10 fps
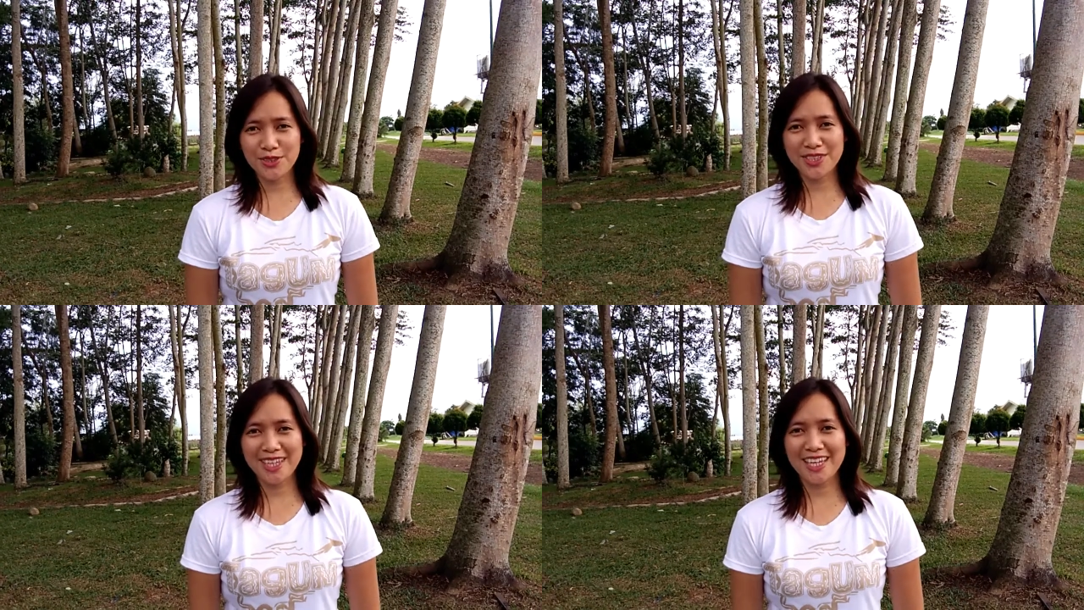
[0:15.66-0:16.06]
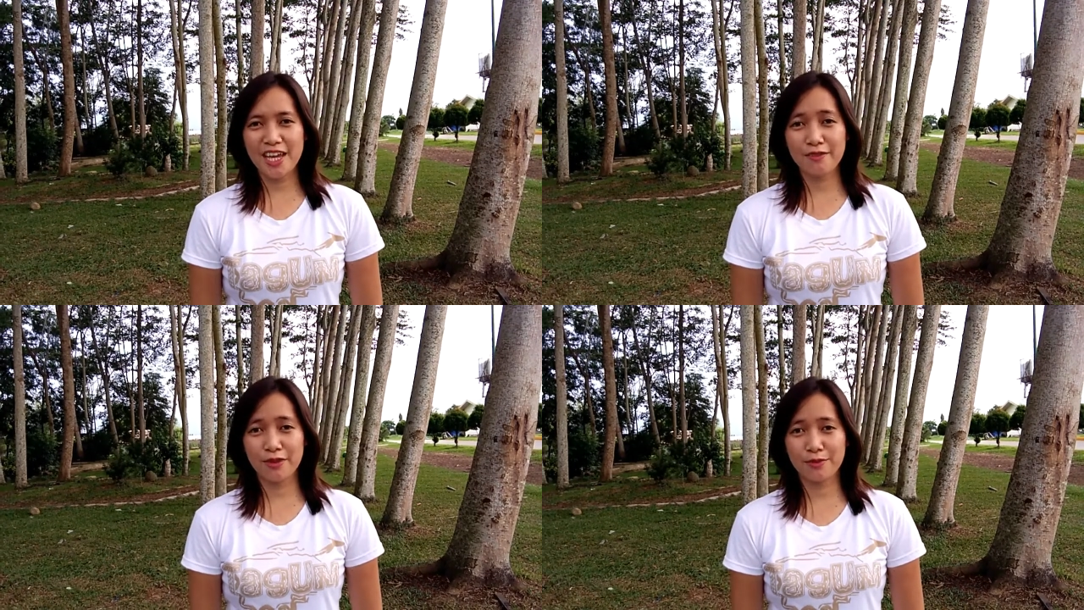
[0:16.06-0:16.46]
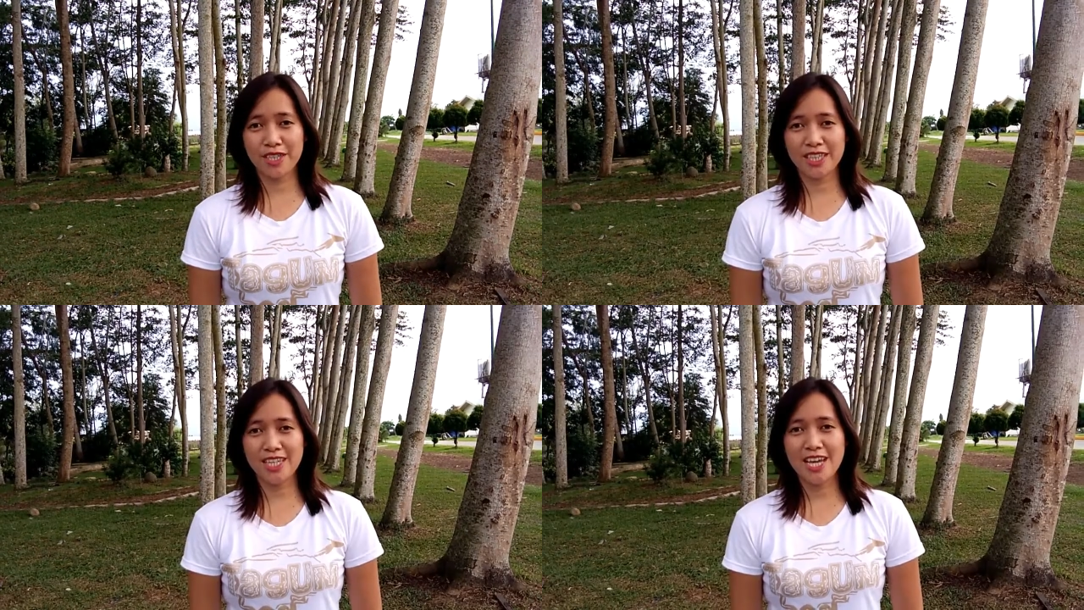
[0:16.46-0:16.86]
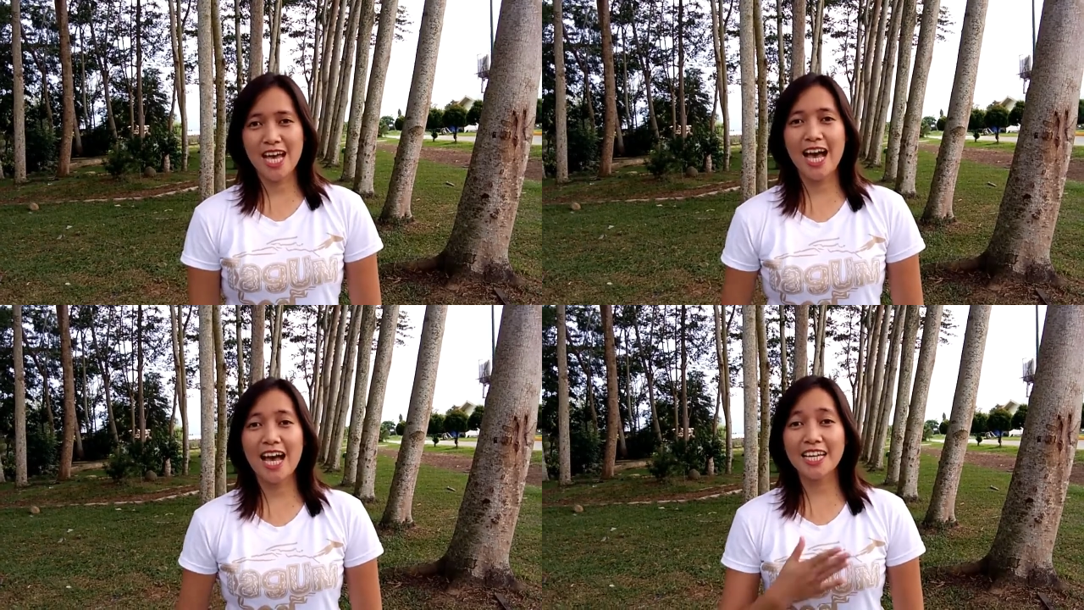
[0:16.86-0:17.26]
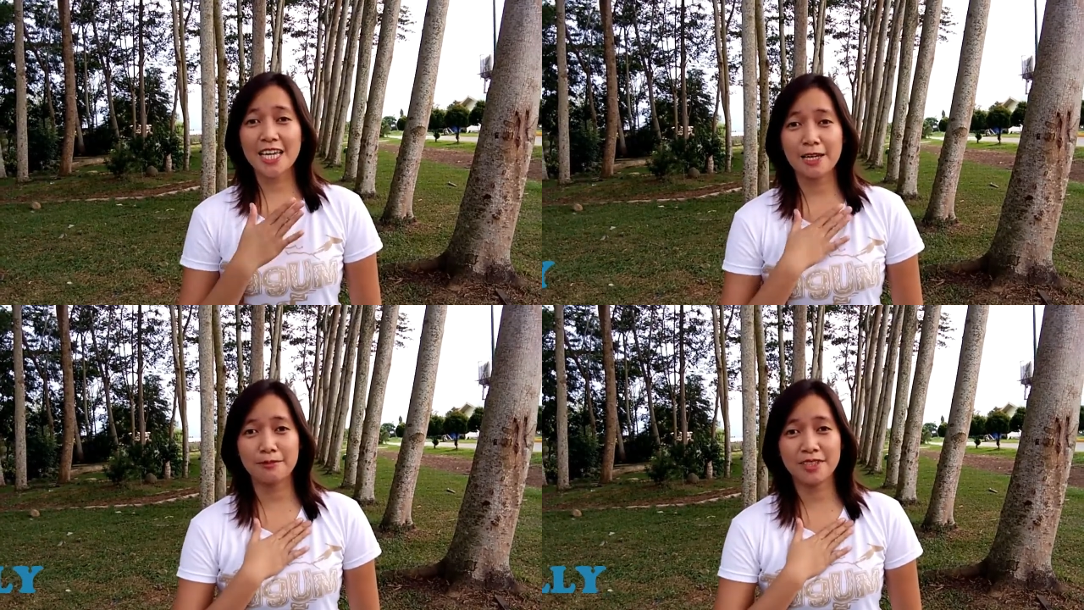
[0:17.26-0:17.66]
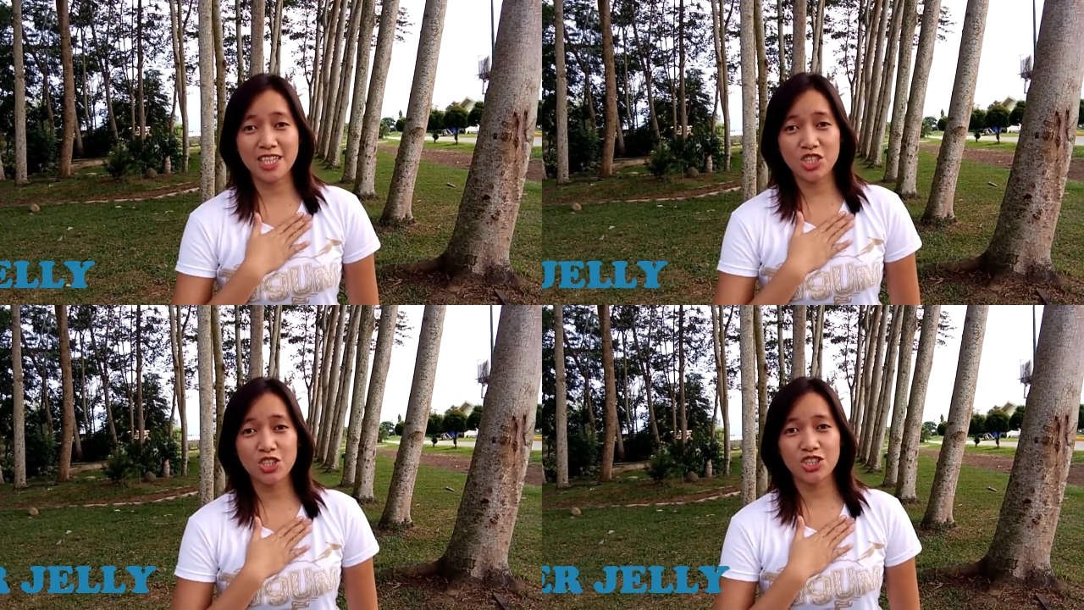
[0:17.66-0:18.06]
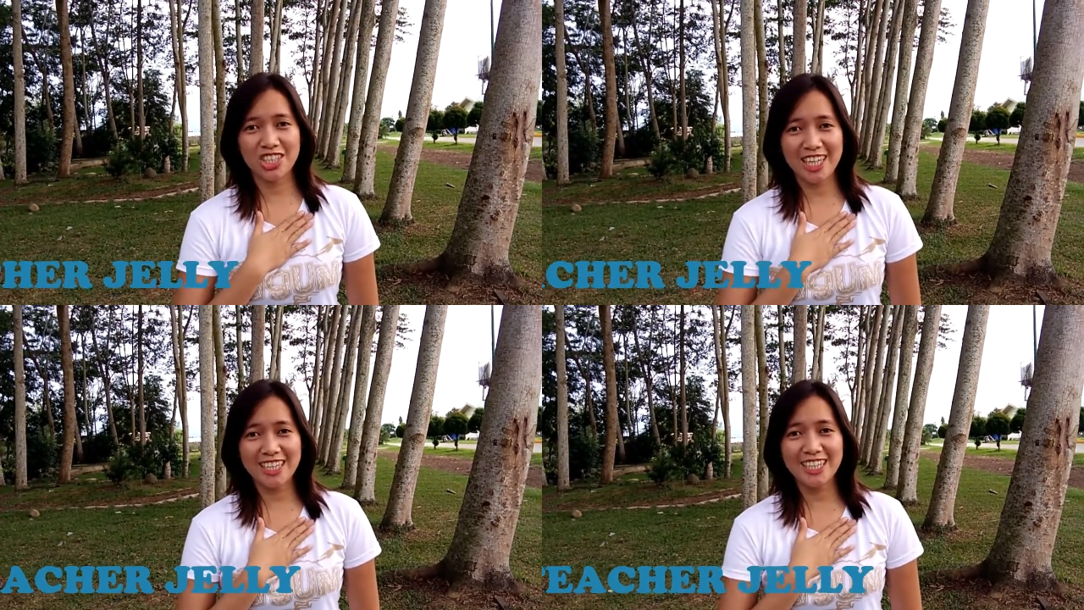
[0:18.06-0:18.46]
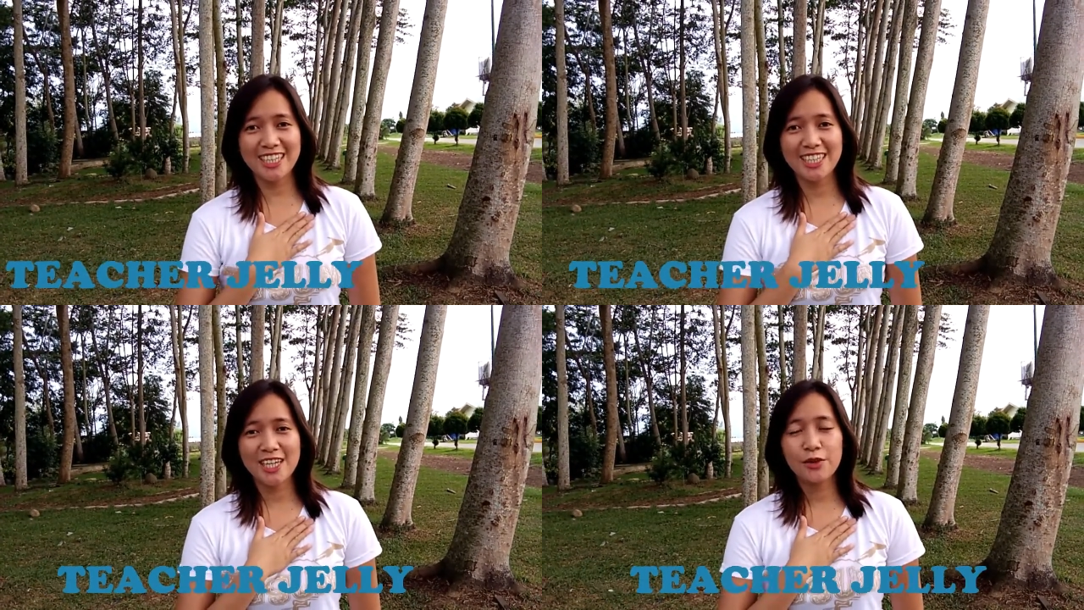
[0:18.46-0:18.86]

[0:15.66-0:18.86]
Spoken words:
Good day, everyone. I am Teacher Jelly.